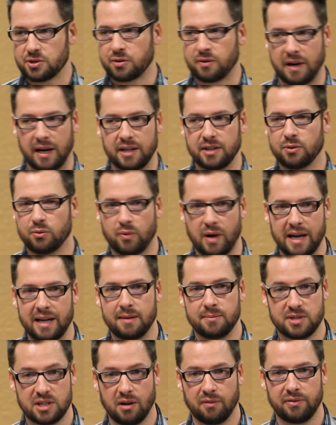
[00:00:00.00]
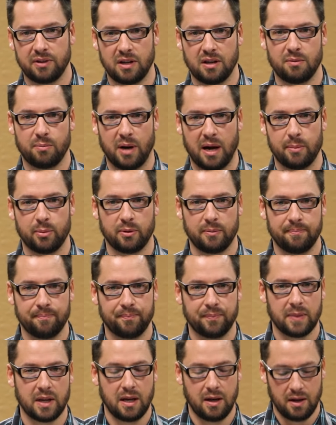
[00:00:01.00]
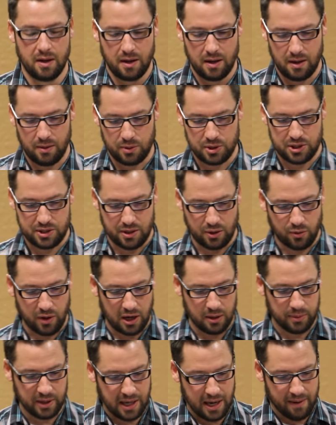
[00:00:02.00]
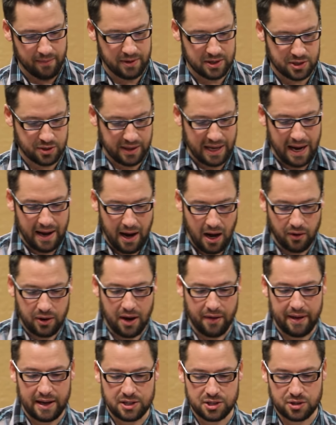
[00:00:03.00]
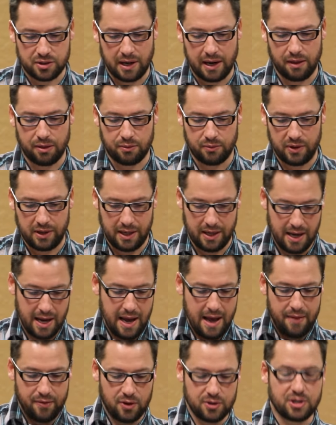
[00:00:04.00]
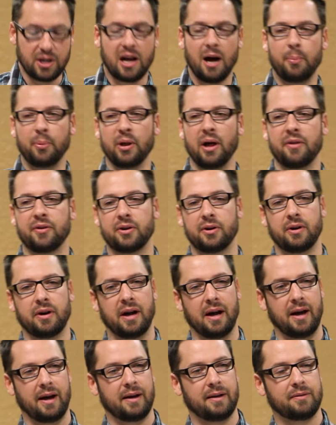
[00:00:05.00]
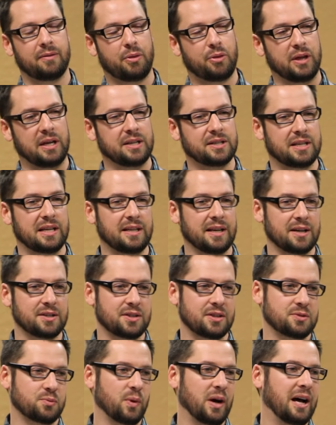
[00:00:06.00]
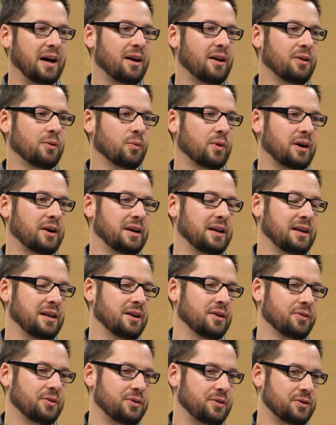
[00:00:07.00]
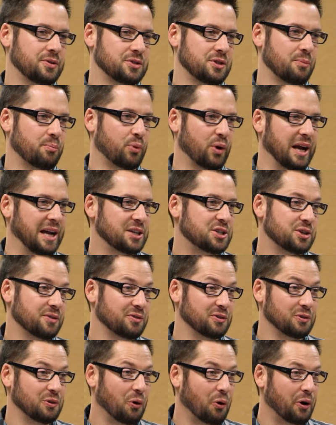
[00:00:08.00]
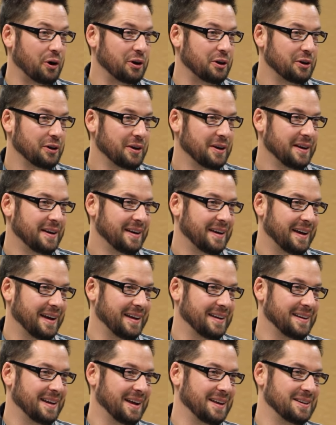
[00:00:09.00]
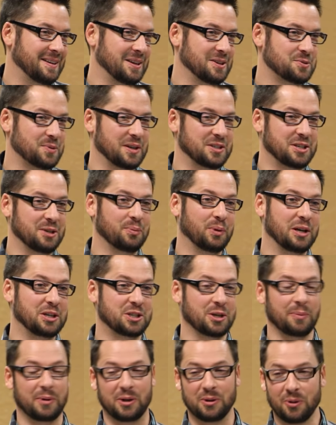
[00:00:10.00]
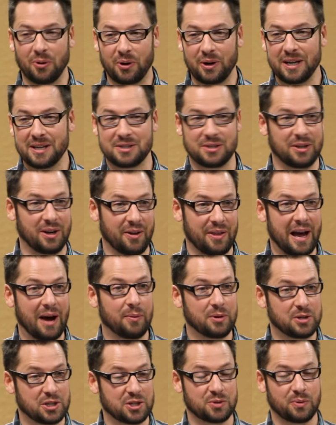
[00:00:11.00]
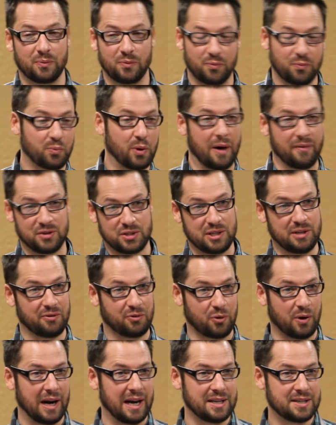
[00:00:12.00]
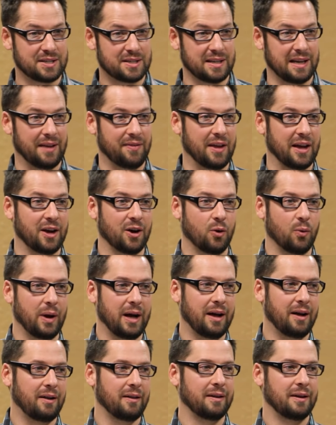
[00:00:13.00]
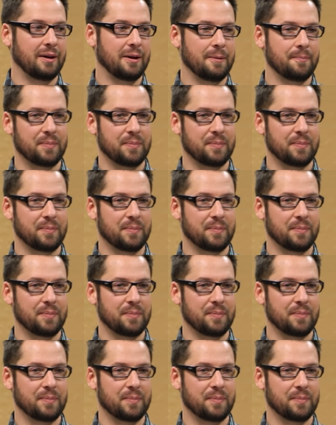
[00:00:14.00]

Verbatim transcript: trying to write himself into the Bible, which is incredibly obvious. So that I'll call that strike three. There's a couple other things he does as well where, you know, there's the branch of the Lord and his resting place shall be glorious and all that, which is a prophecy of Christ. And they go, well,